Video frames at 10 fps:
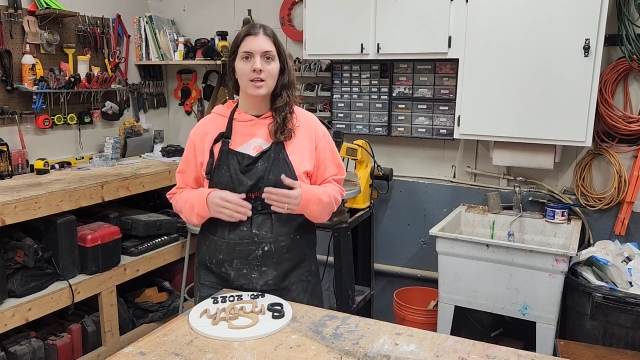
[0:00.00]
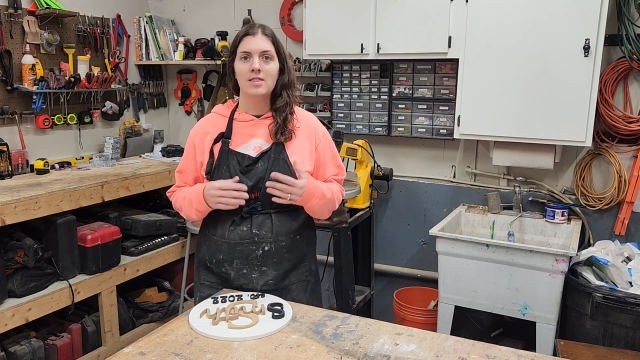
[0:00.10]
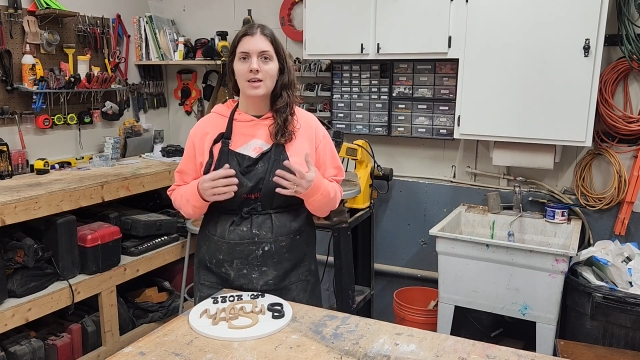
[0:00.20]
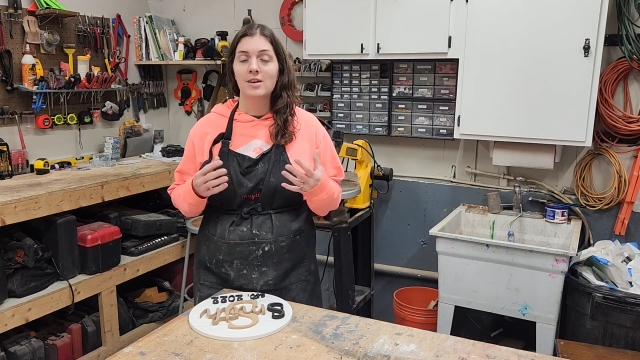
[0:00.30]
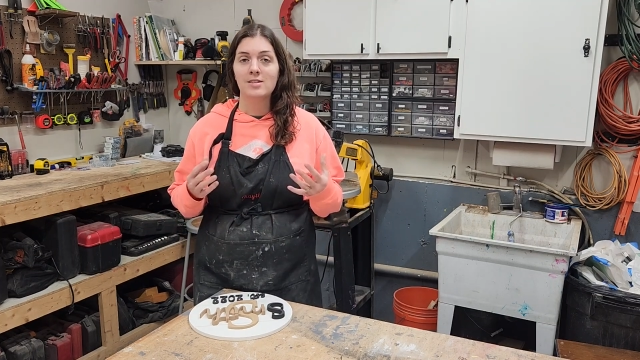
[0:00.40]

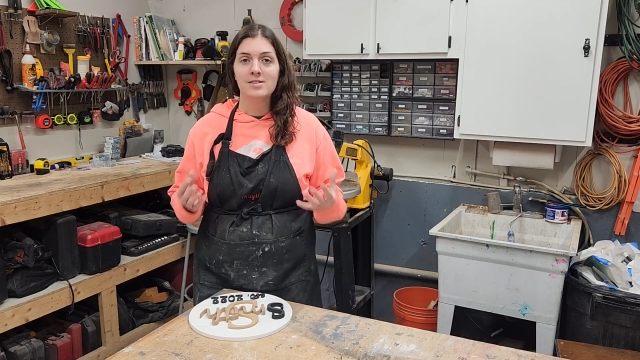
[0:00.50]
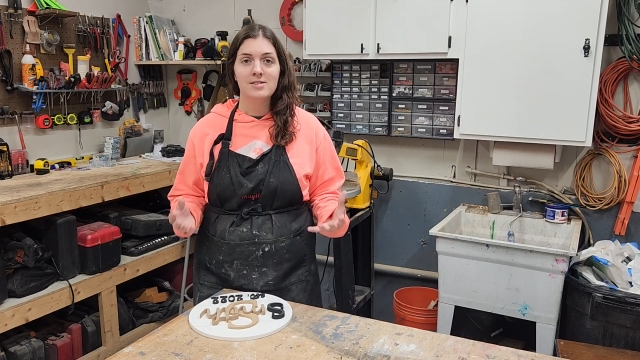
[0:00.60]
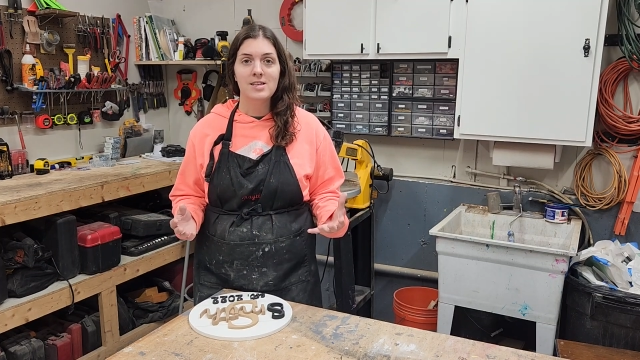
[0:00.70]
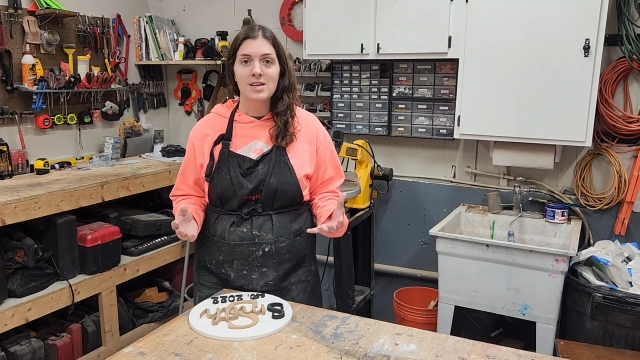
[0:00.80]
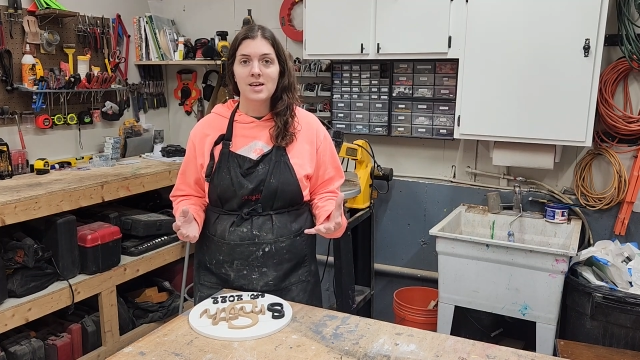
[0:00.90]
they could
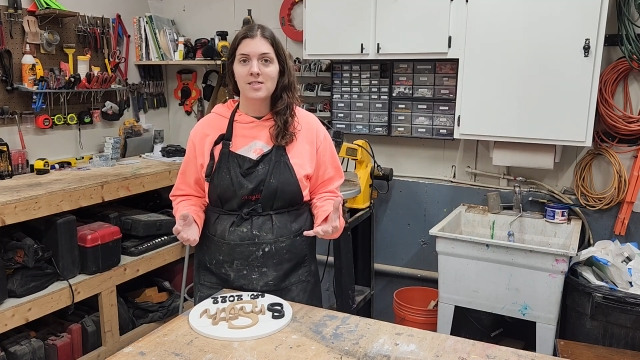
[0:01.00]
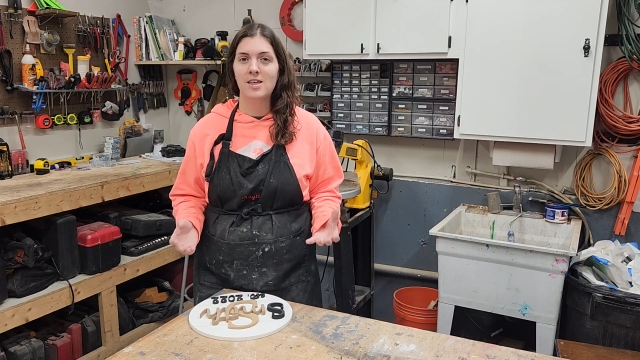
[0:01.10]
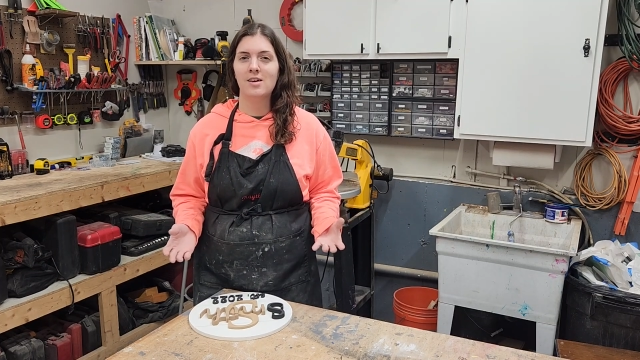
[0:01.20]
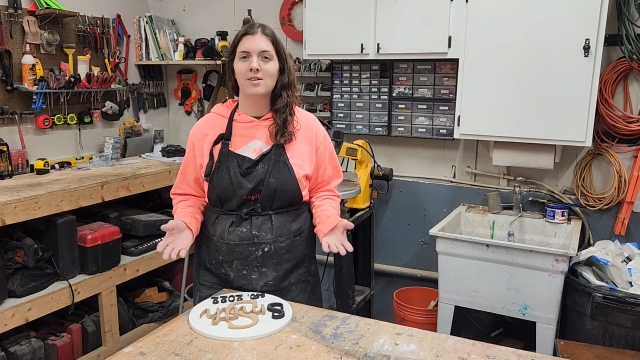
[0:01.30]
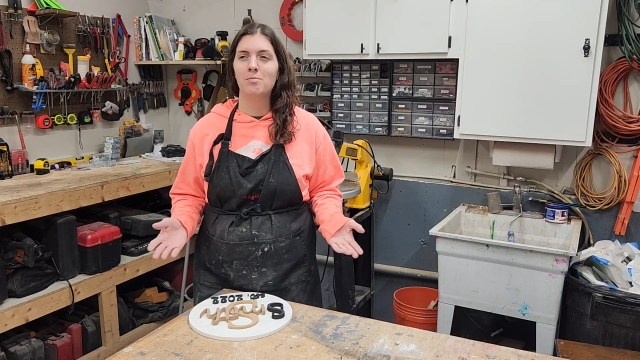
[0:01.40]
see it,
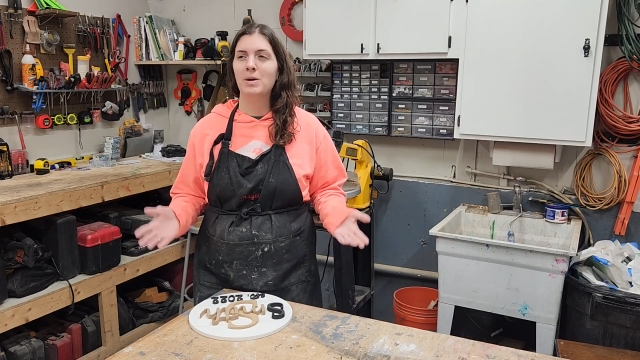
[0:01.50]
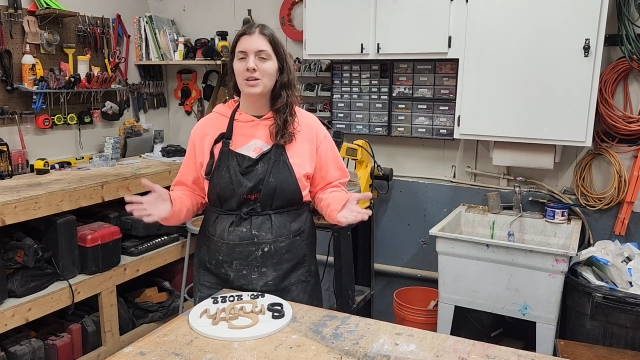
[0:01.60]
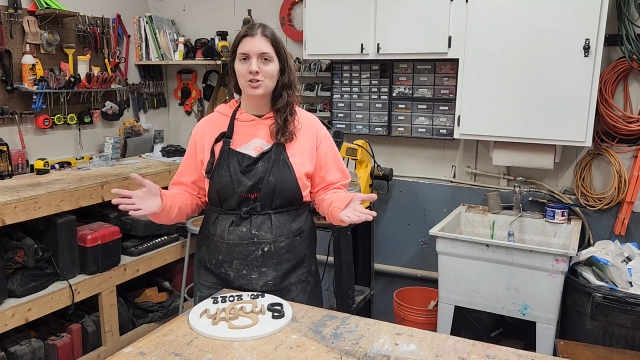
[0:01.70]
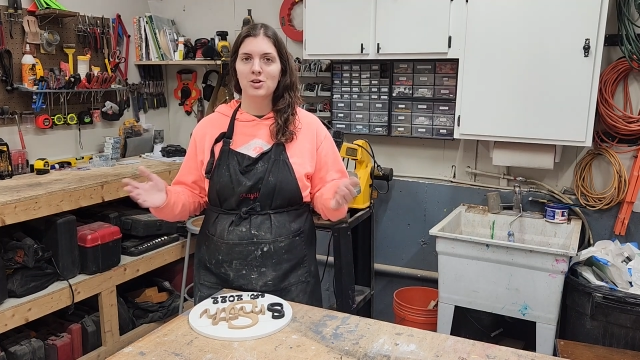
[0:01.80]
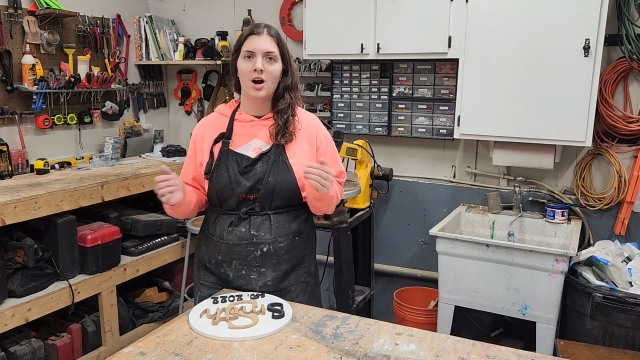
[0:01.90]
they could
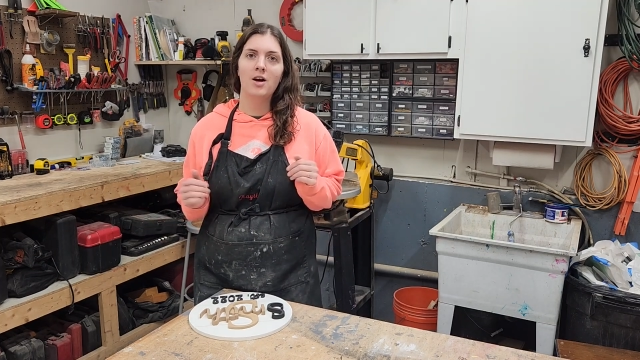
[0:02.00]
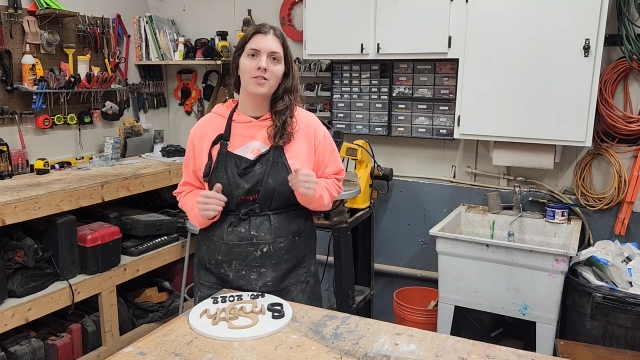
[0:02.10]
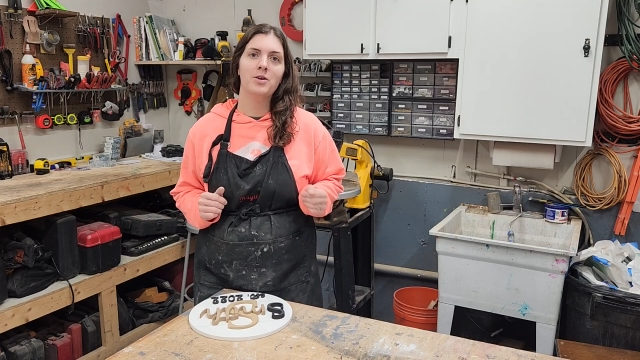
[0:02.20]
picture it on